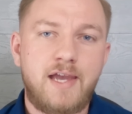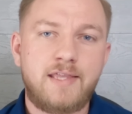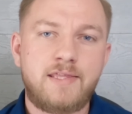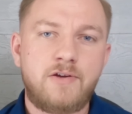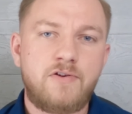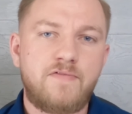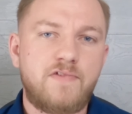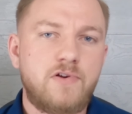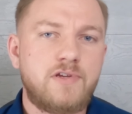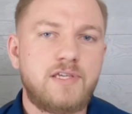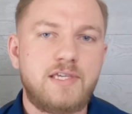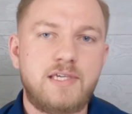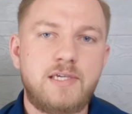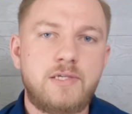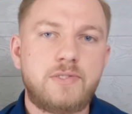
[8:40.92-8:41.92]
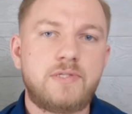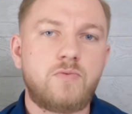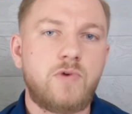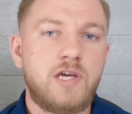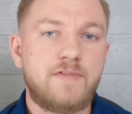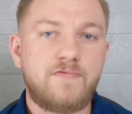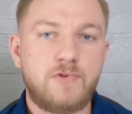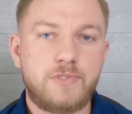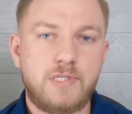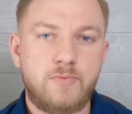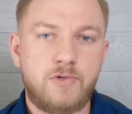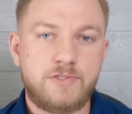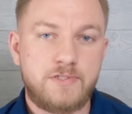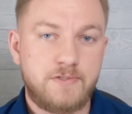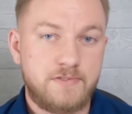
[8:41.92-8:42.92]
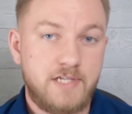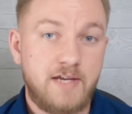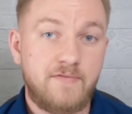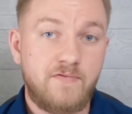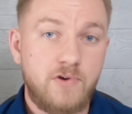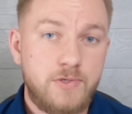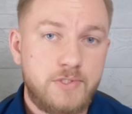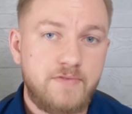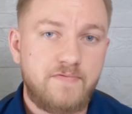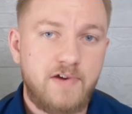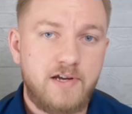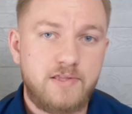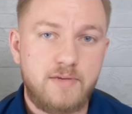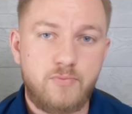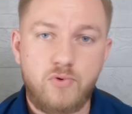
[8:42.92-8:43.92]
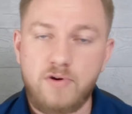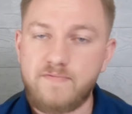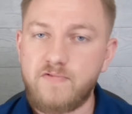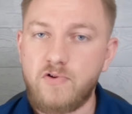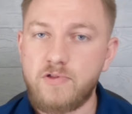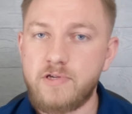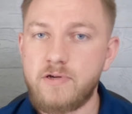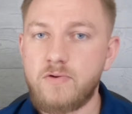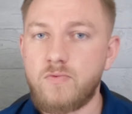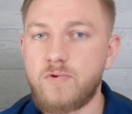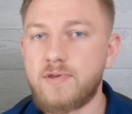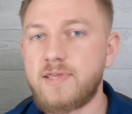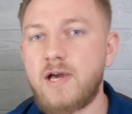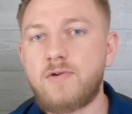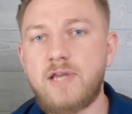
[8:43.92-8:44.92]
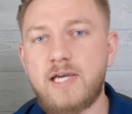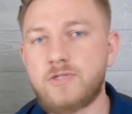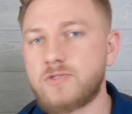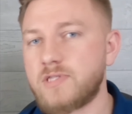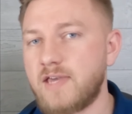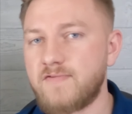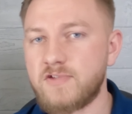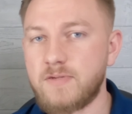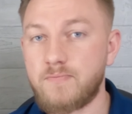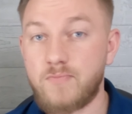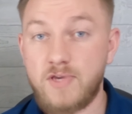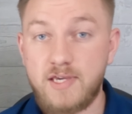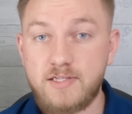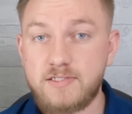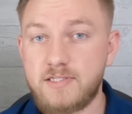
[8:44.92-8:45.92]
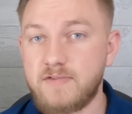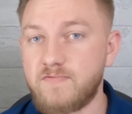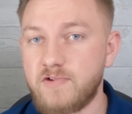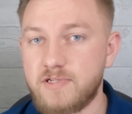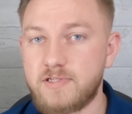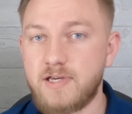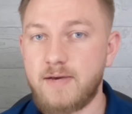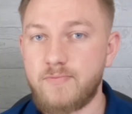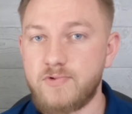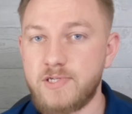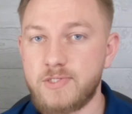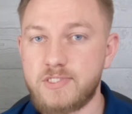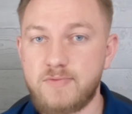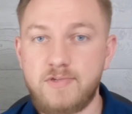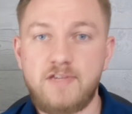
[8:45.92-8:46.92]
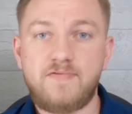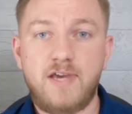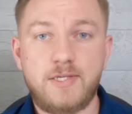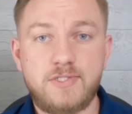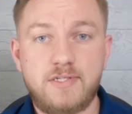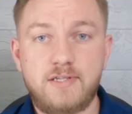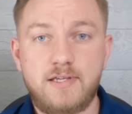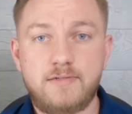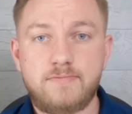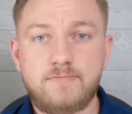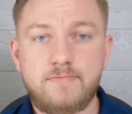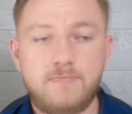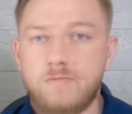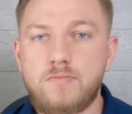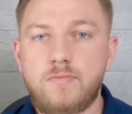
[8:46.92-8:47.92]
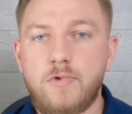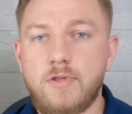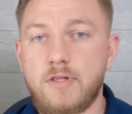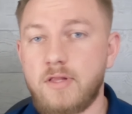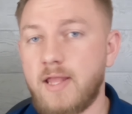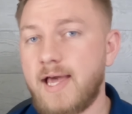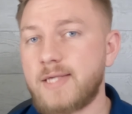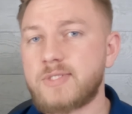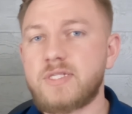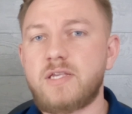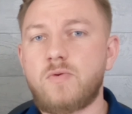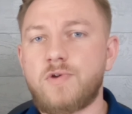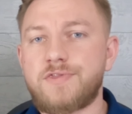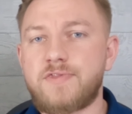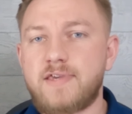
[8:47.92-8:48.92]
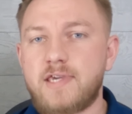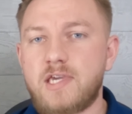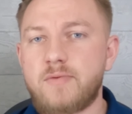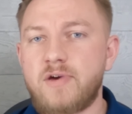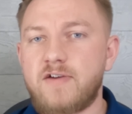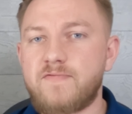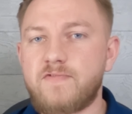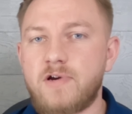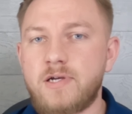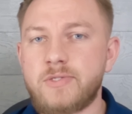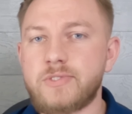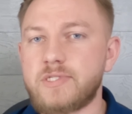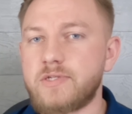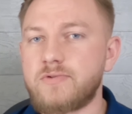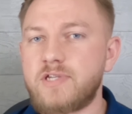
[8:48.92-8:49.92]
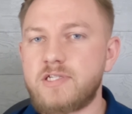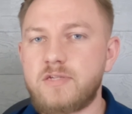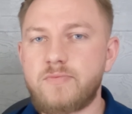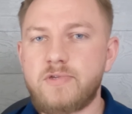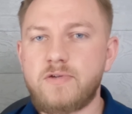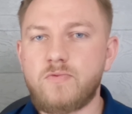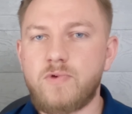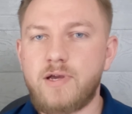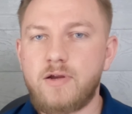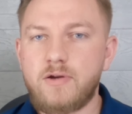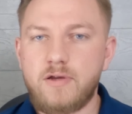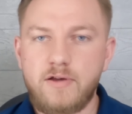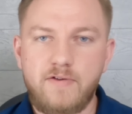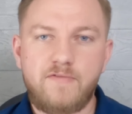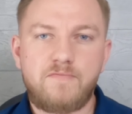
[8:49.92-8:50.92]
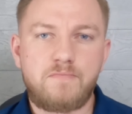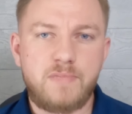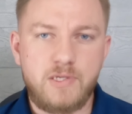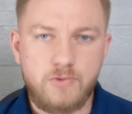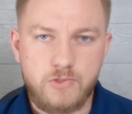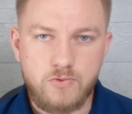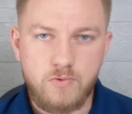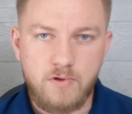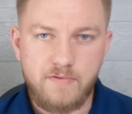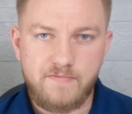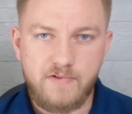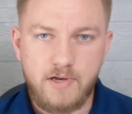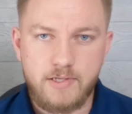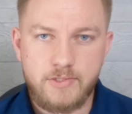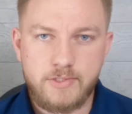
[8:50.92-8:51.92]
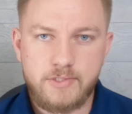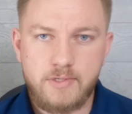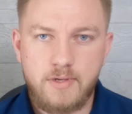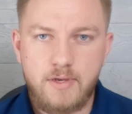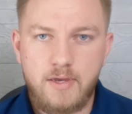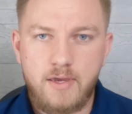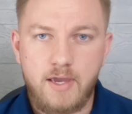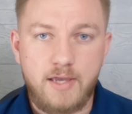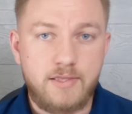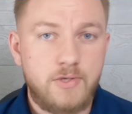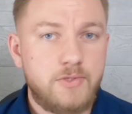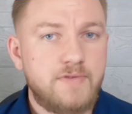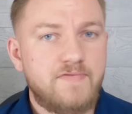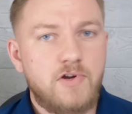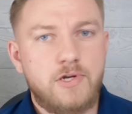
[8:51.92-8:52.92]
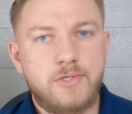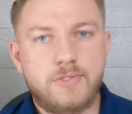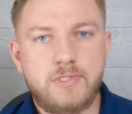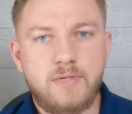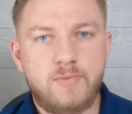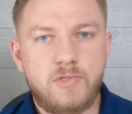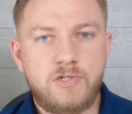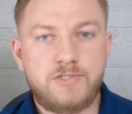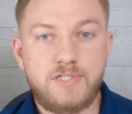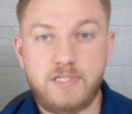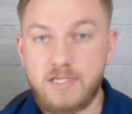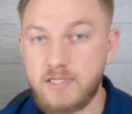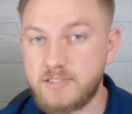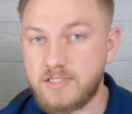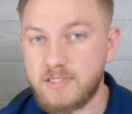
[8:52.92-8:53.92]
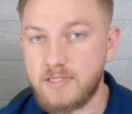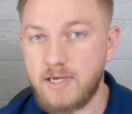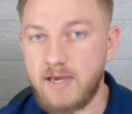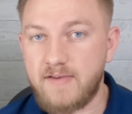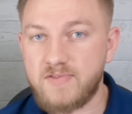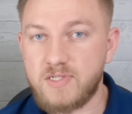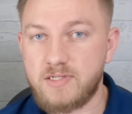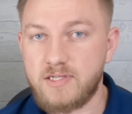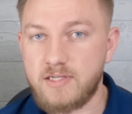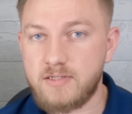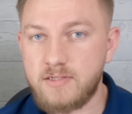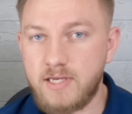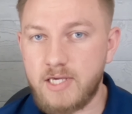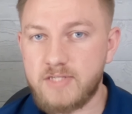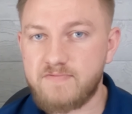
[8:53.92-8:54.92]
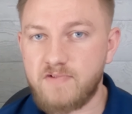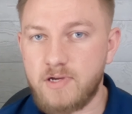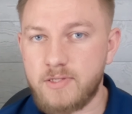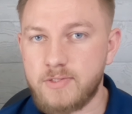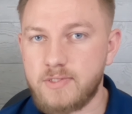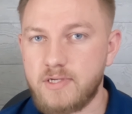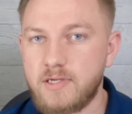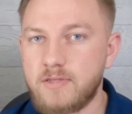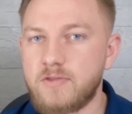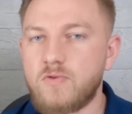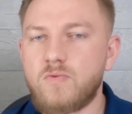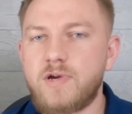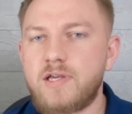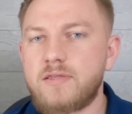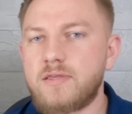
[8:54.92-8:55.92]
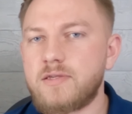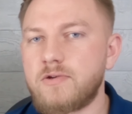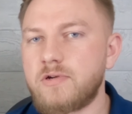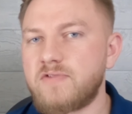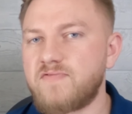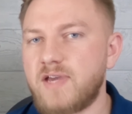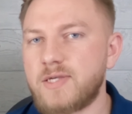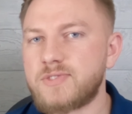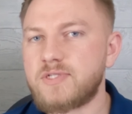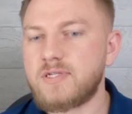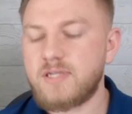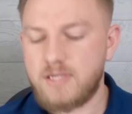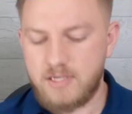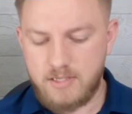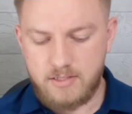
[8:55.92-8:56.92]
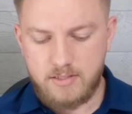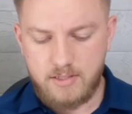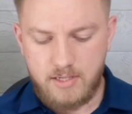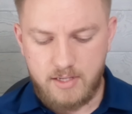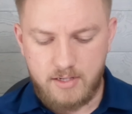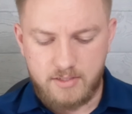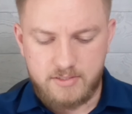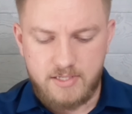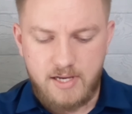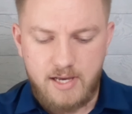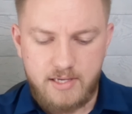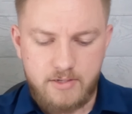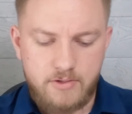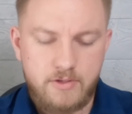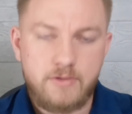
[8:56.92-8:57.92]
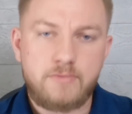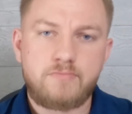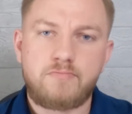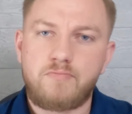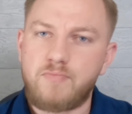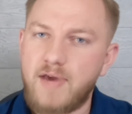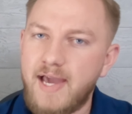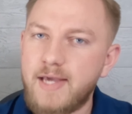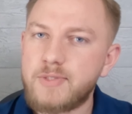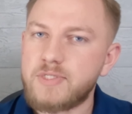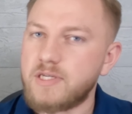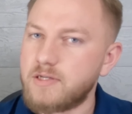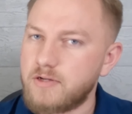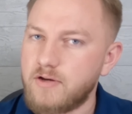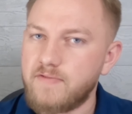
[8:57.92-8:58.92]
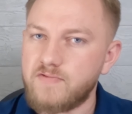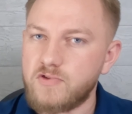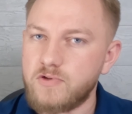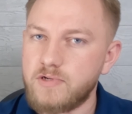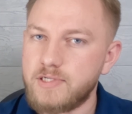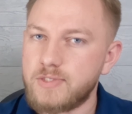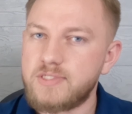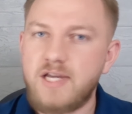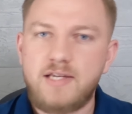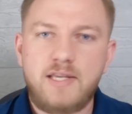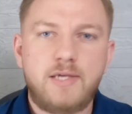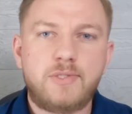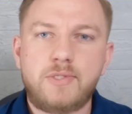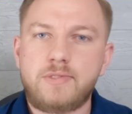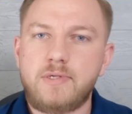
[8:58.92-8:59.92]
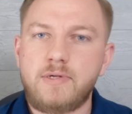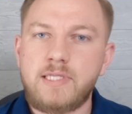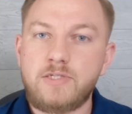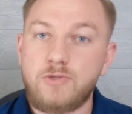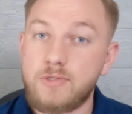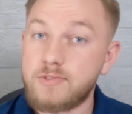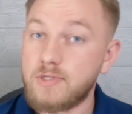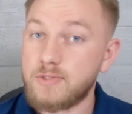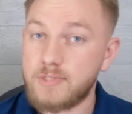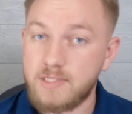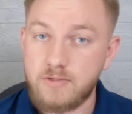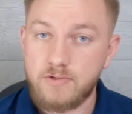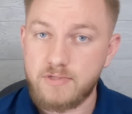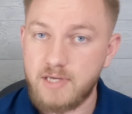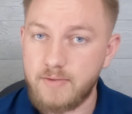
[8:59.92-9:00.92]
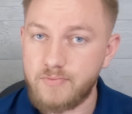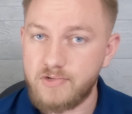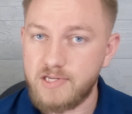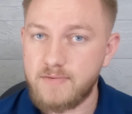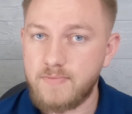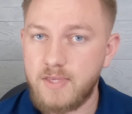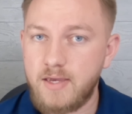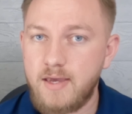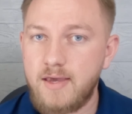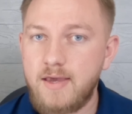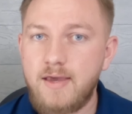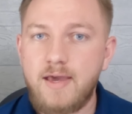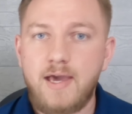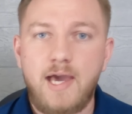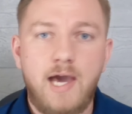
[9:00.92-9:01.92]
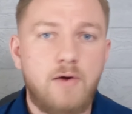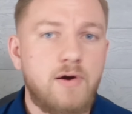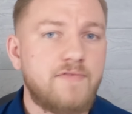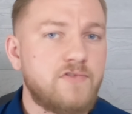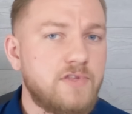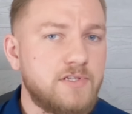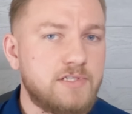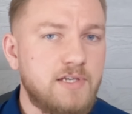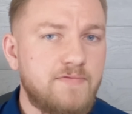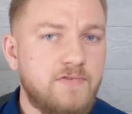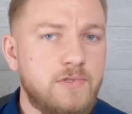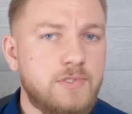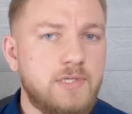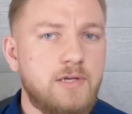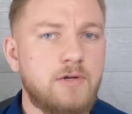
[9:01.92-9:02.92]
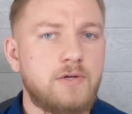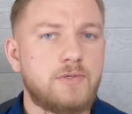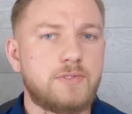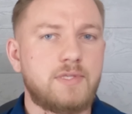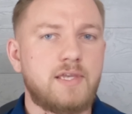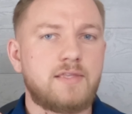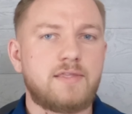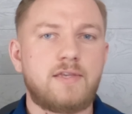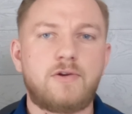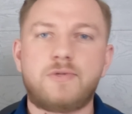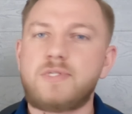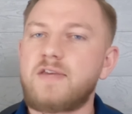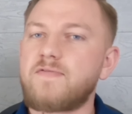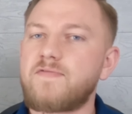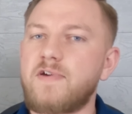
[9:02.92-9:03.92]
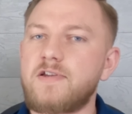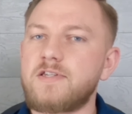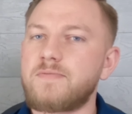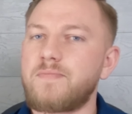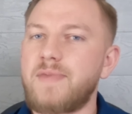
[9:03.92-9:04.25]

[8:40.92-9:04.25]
and they're a very easy way for someone to diversify their portfolio without actually having to pick different companies to be invested in. Lastly, when thinking about funds, you need to be aware of mutual funds. And these are very similar to ETFs and index funds in the way that you're investing in an entire basket of goods, not necessarily just a single company. However, the difference here is that there is a fund